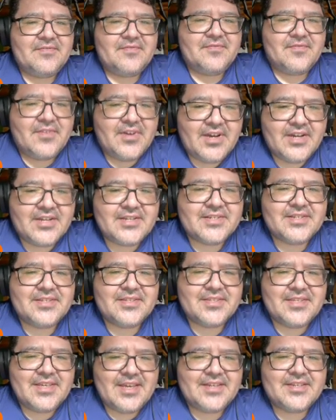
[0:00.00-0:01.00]
fucked
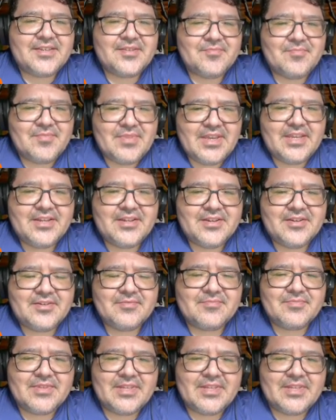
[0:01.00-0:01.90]
that debate up.